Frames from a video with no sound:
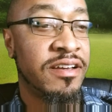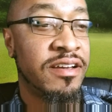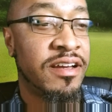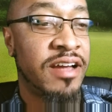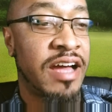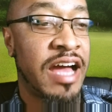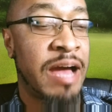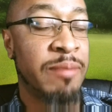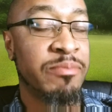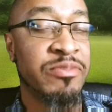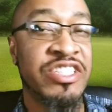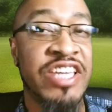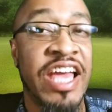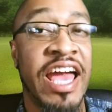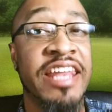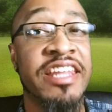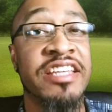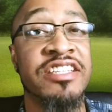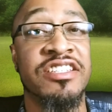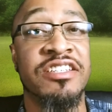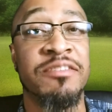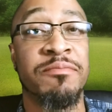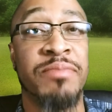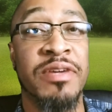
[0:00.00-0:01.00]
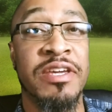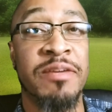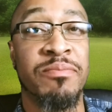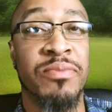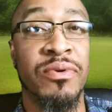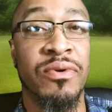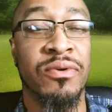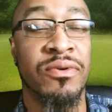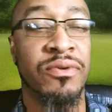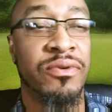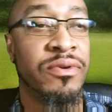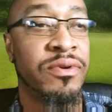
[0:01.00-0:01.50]
I'm challenging
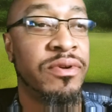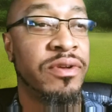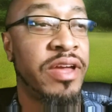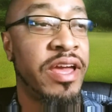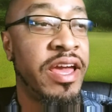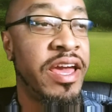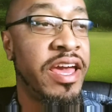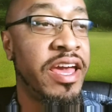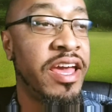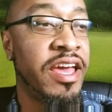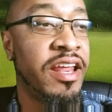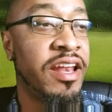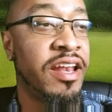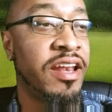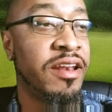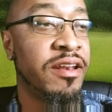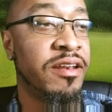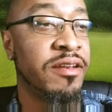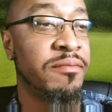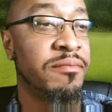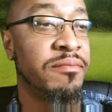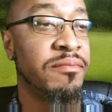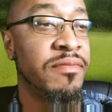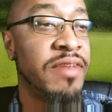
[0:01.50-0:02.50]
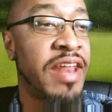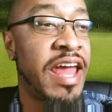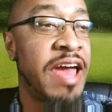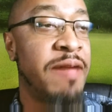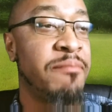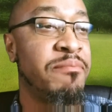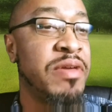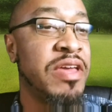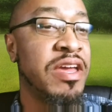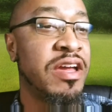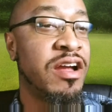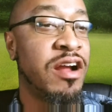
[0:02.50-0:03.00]
people, and
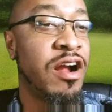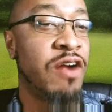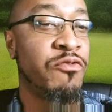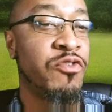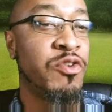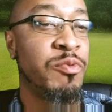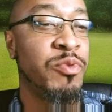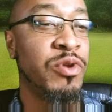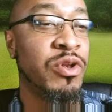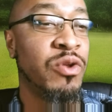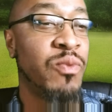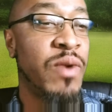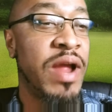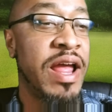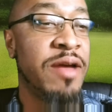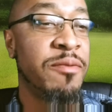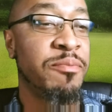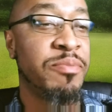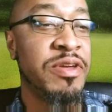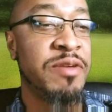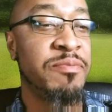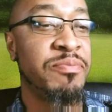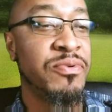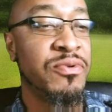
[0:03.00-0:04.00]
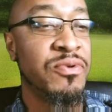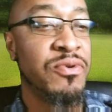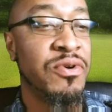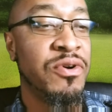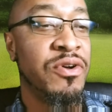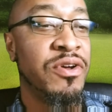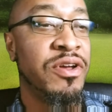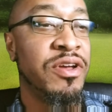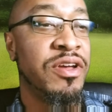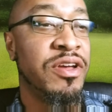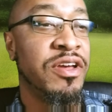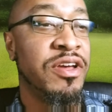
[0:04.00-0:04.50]
not being comfortable around people
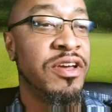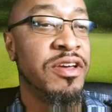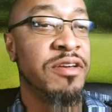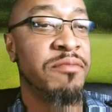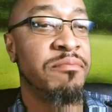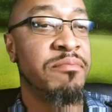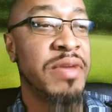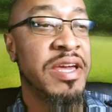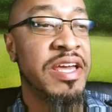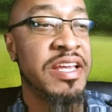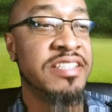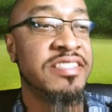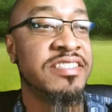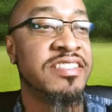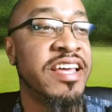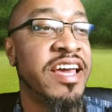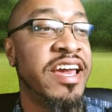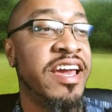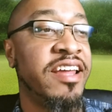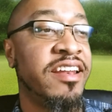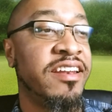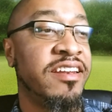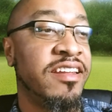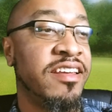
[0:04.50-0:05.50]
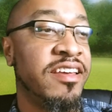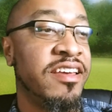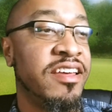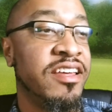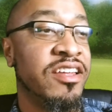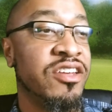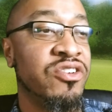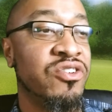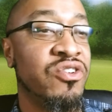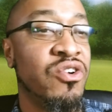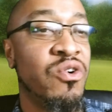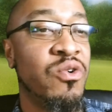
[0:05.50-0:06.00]
means that
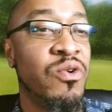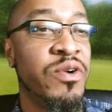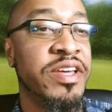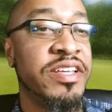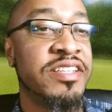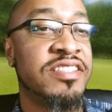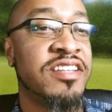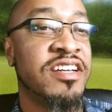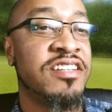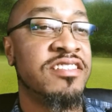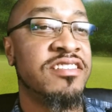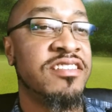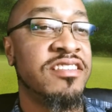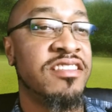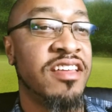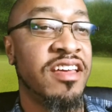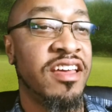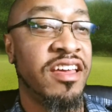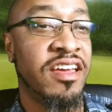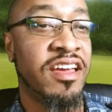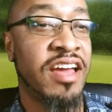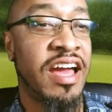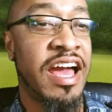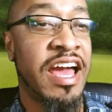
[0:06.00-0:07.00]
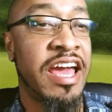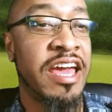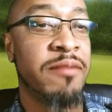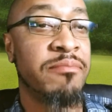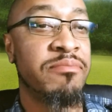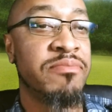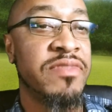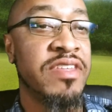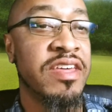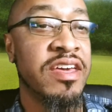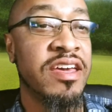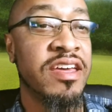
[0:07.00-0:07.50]
doing such a thing, I
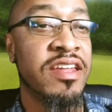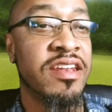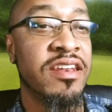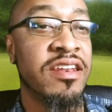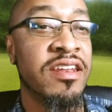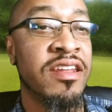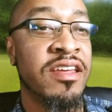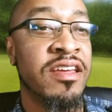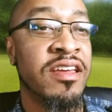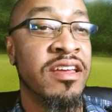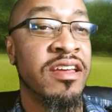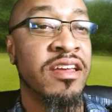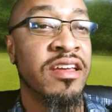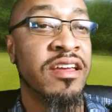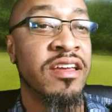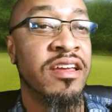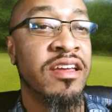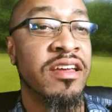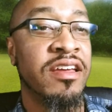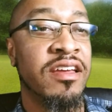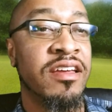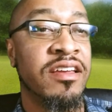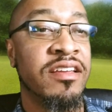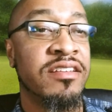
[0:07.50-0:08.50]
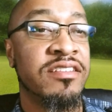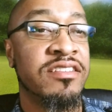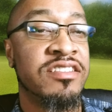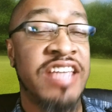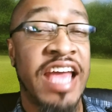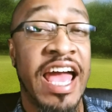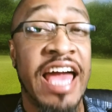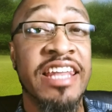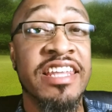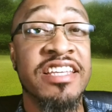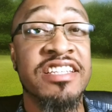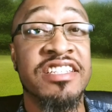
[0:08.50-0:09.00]
am then
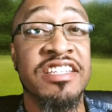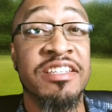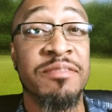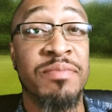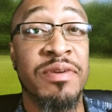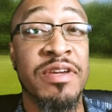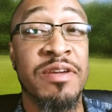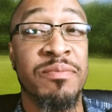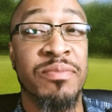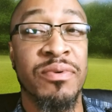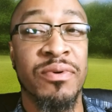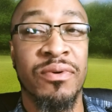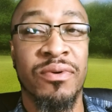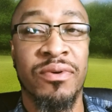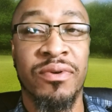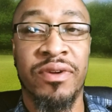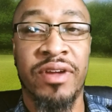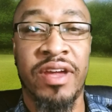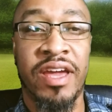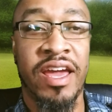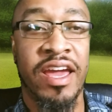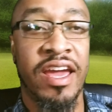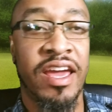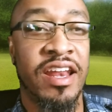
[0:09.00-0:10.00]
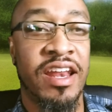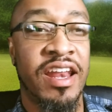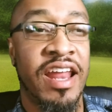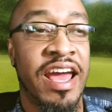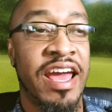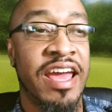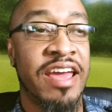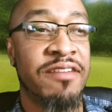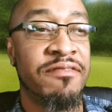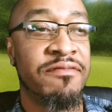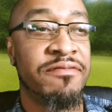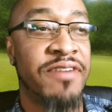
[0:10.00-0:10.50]
challenging people, and
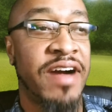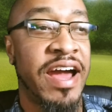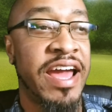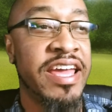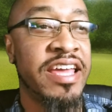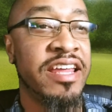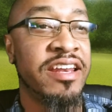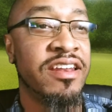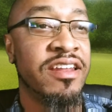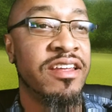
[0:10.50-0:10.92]
I invite